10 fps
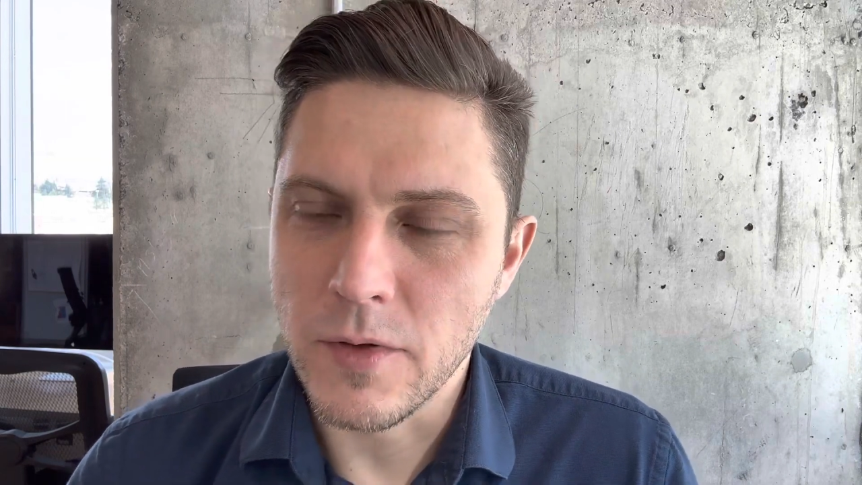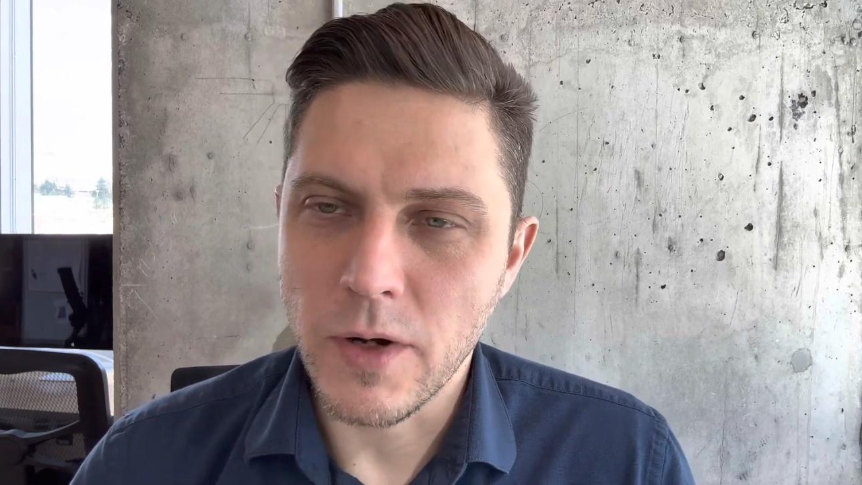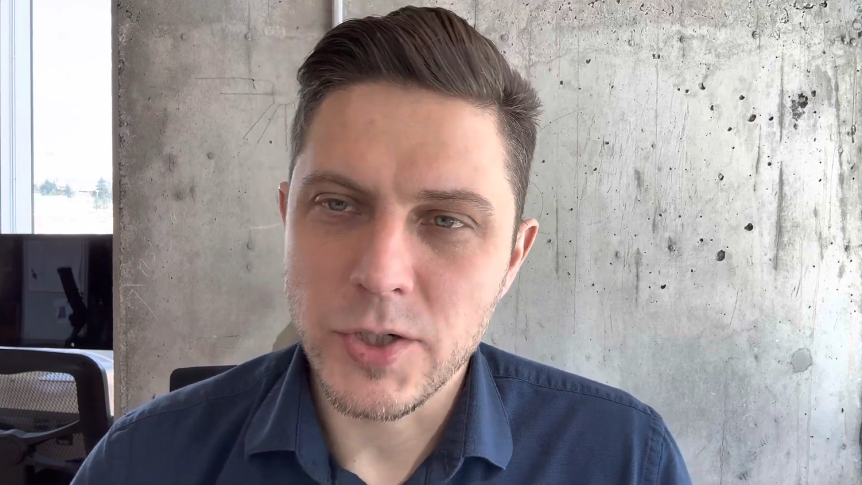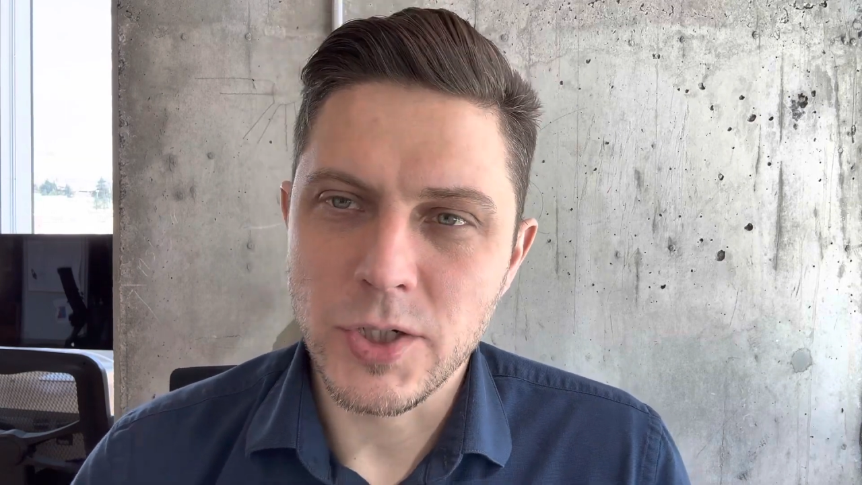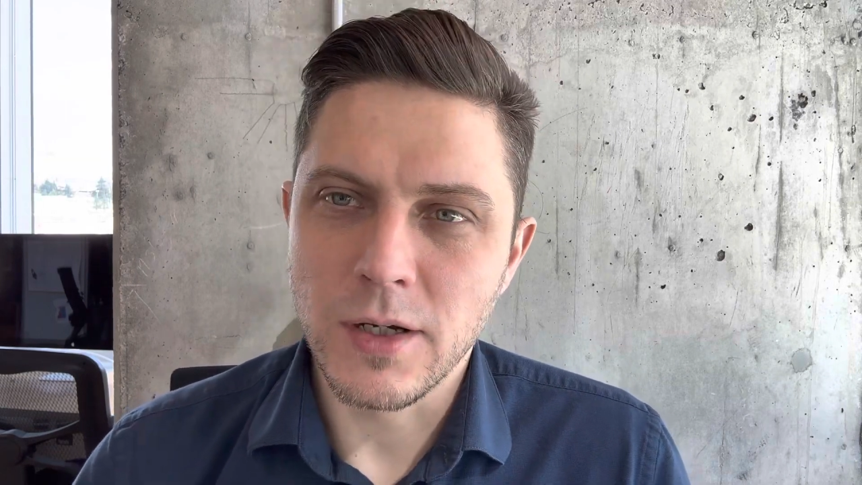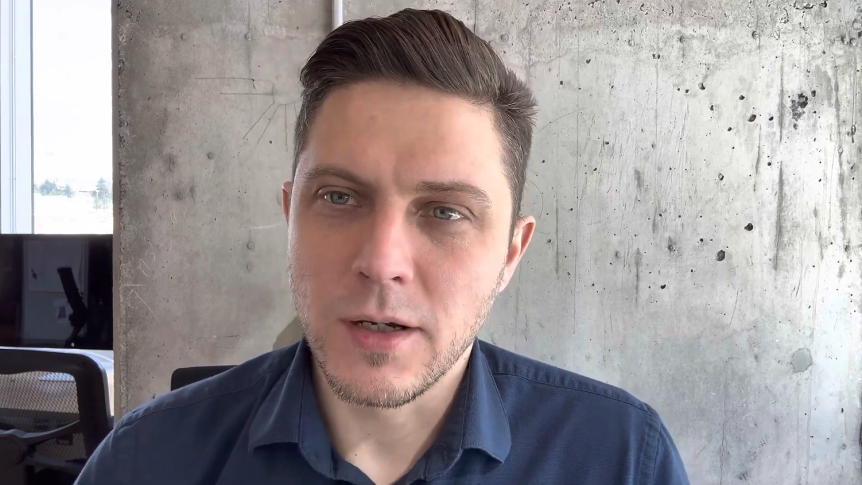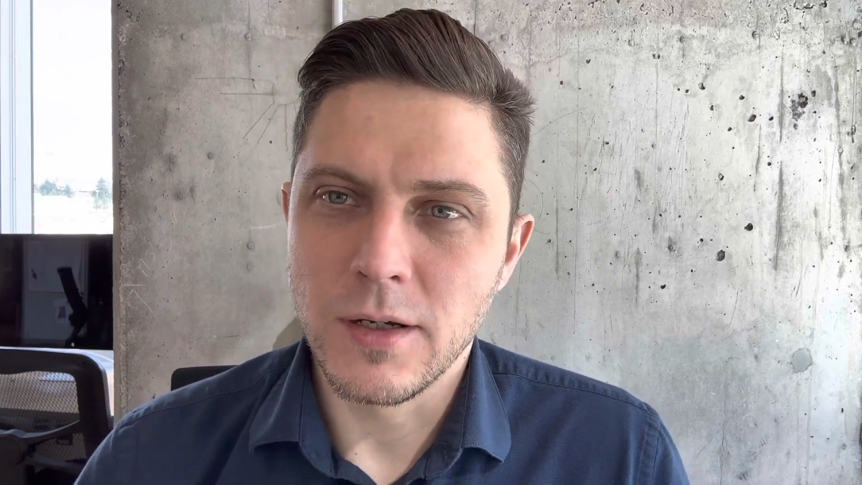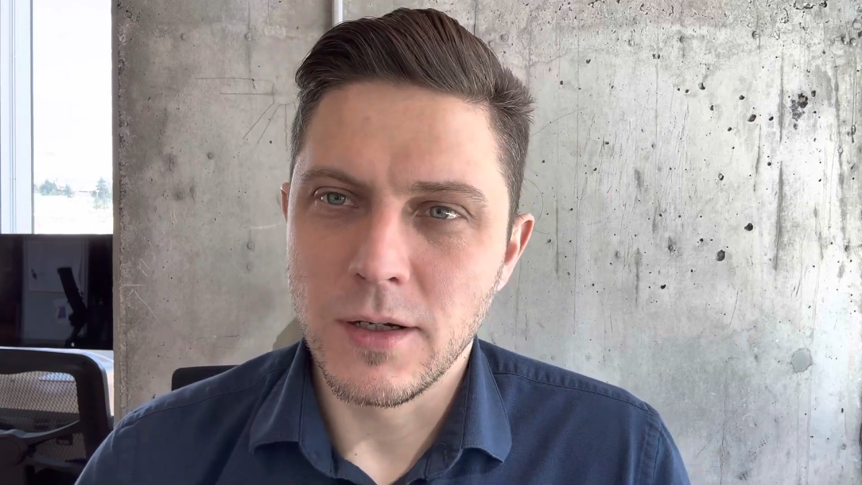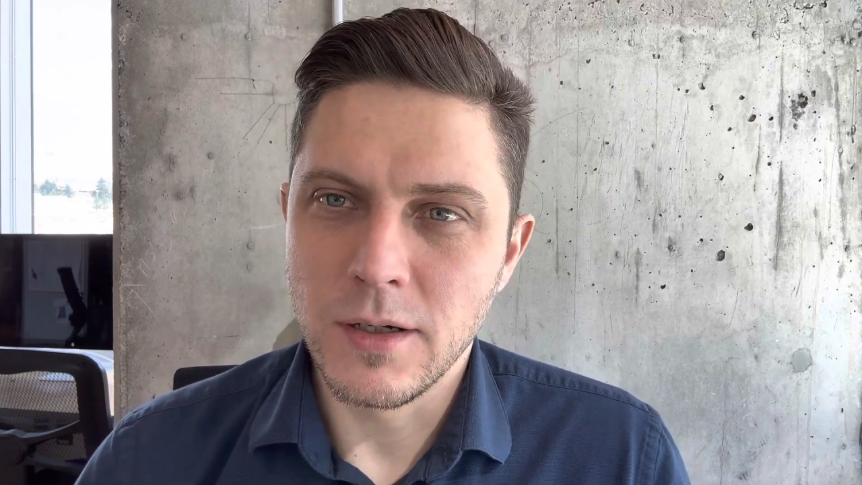Russia